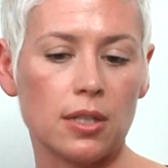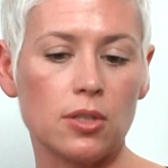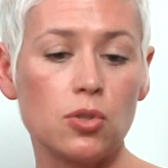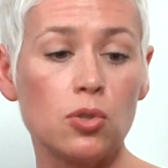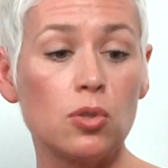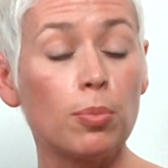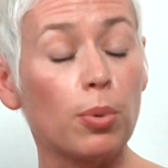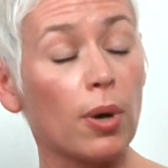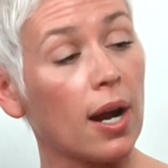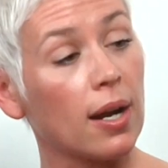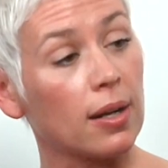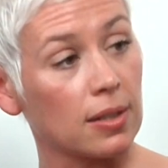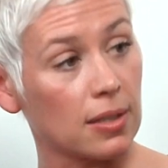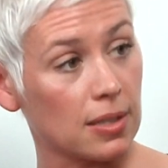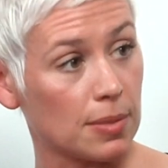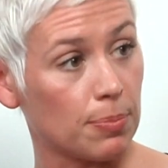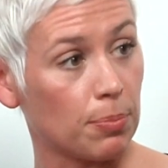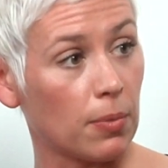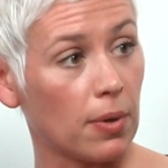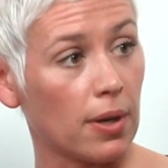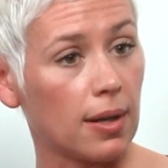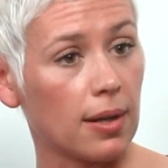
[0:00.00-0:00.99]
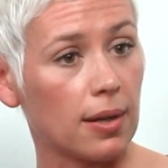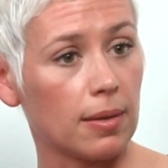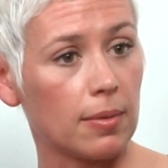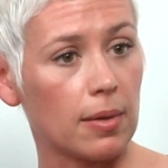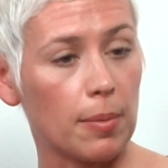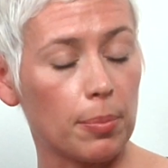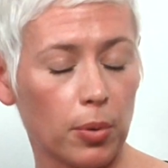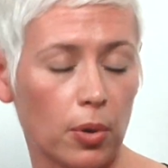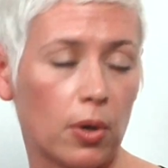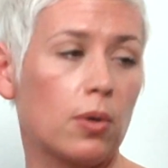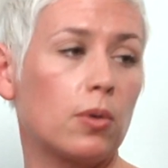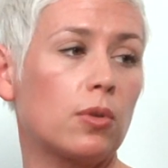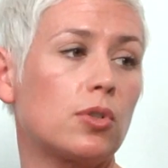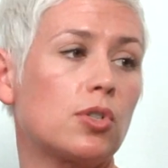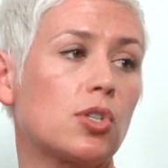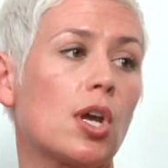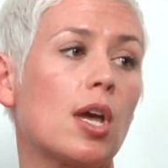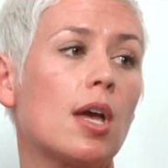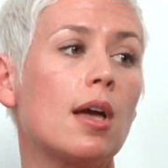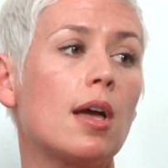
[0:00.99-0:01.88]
a two-pronged approach,